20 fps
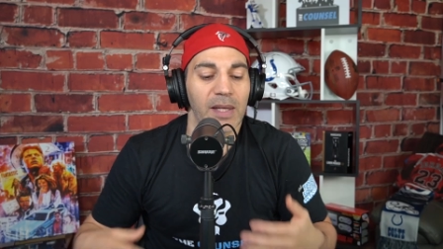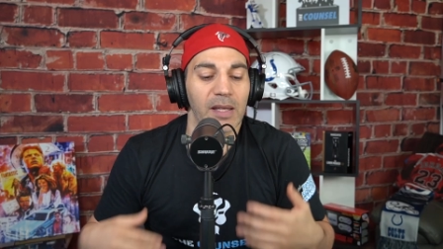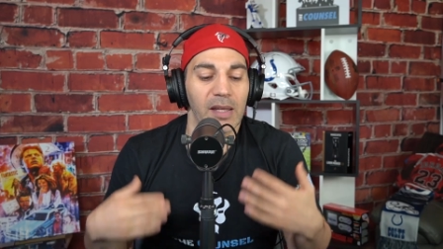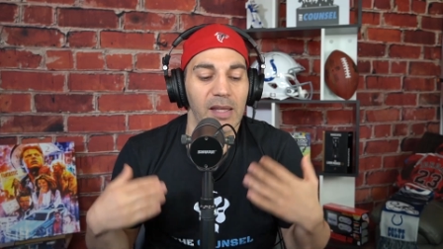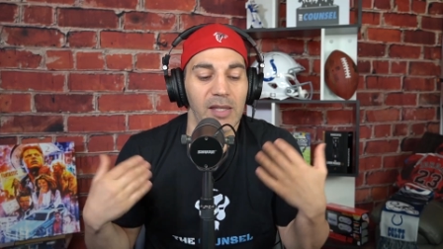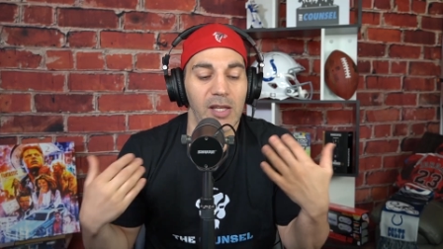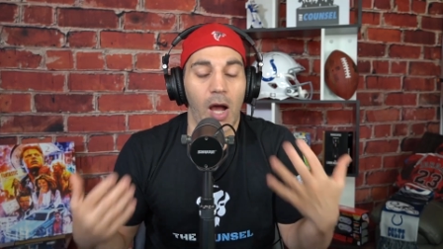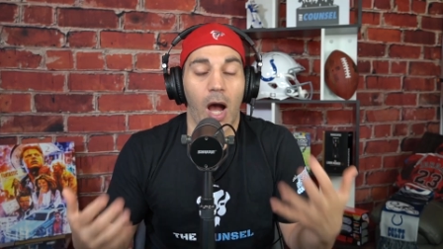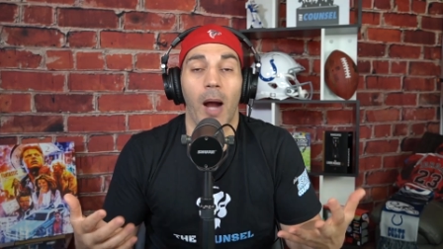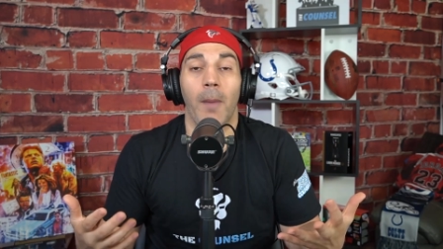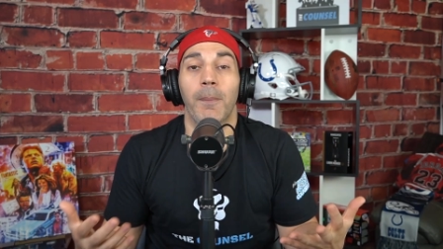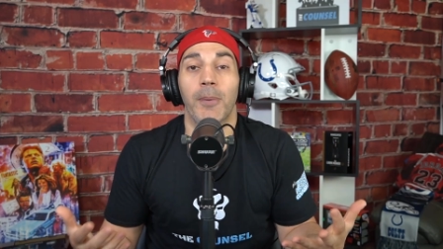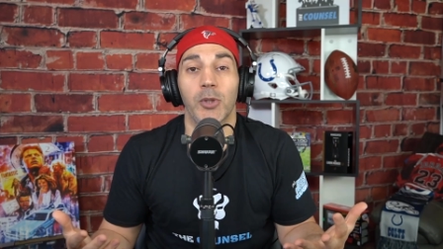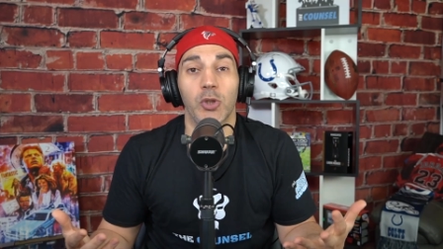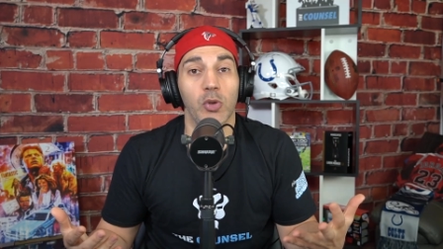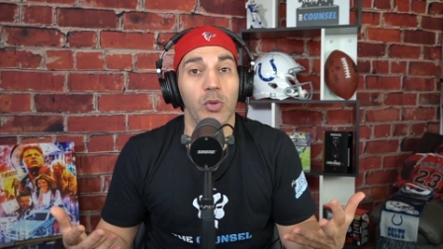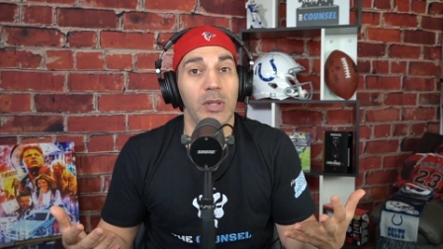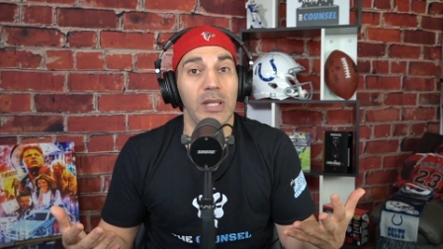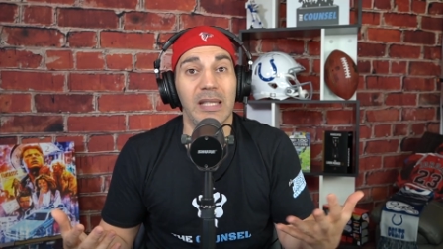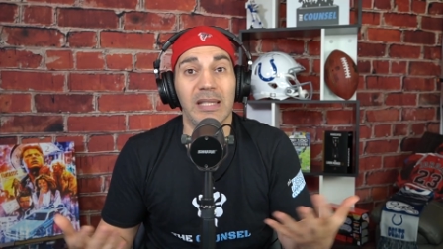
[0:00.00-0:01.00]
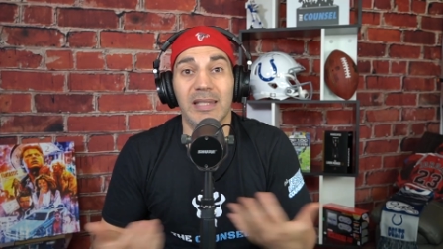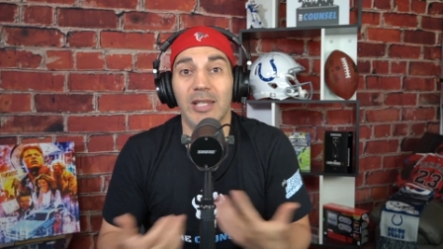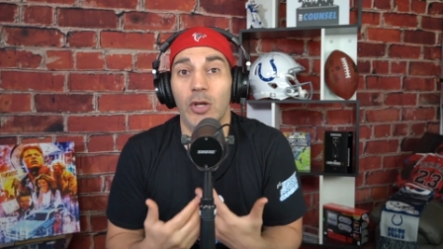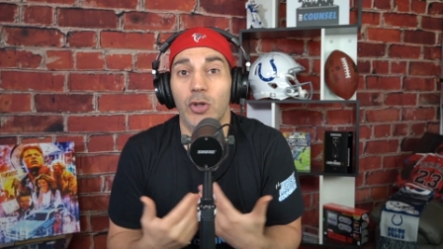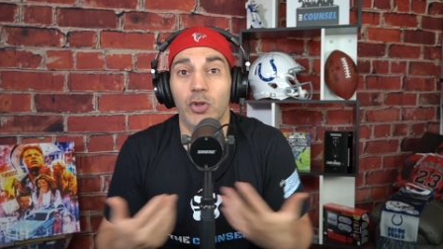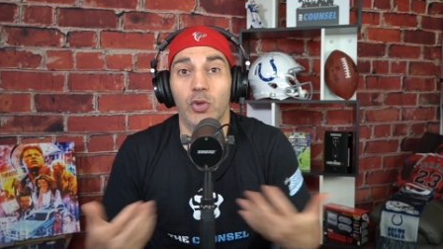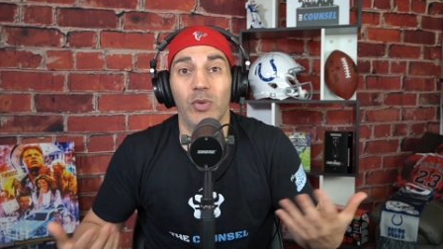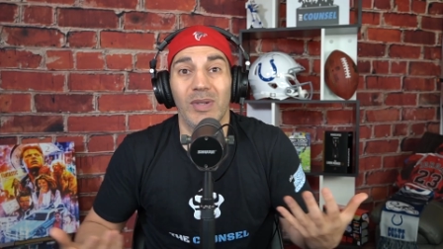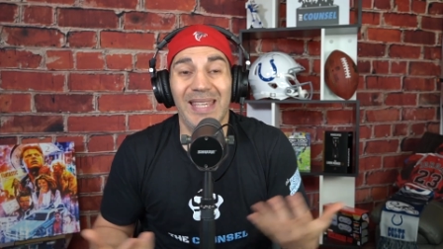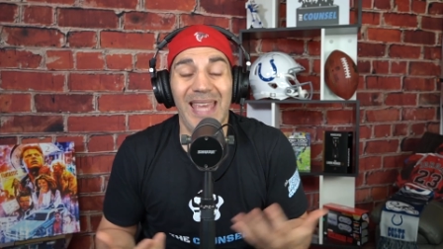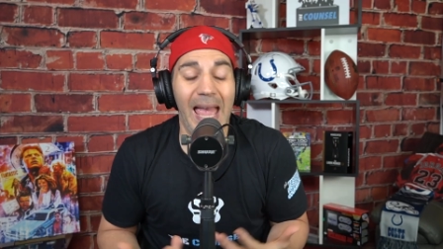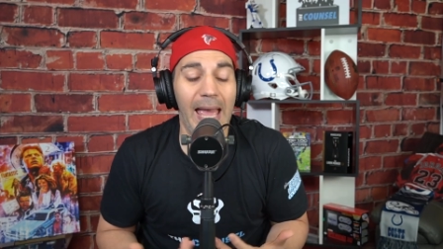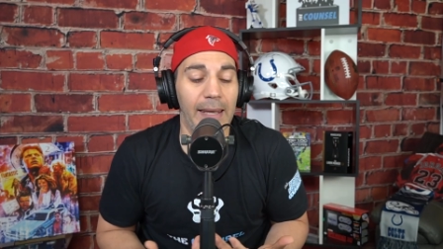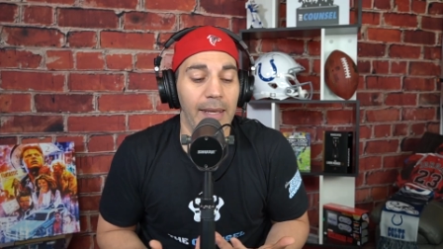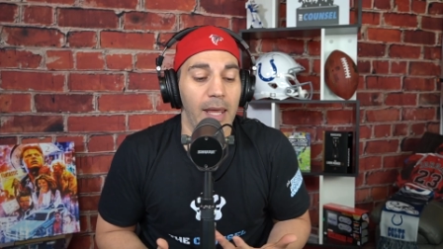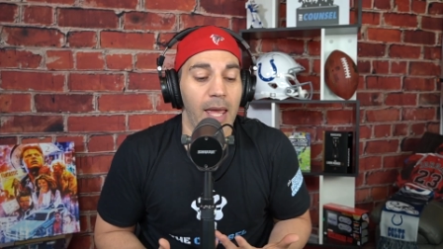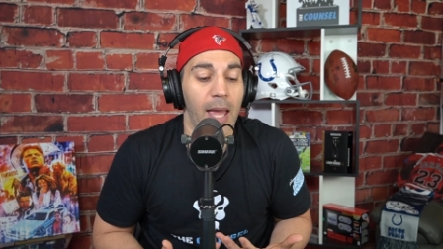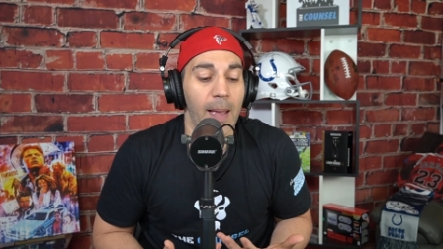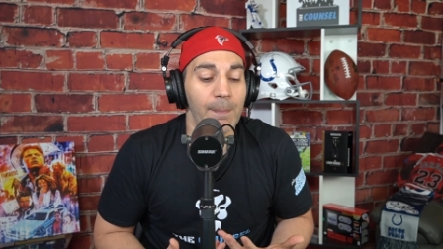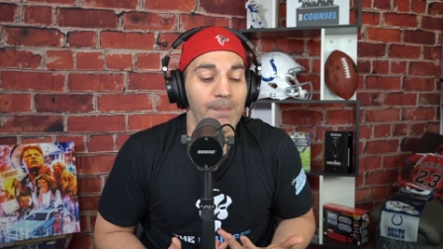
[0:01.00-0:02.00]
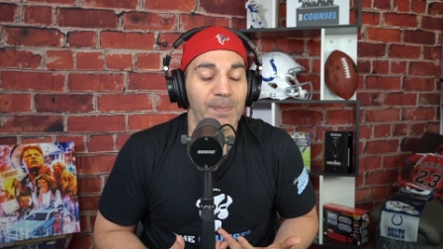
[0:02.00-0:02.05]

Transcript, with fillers: and the opportunity is there. So, again,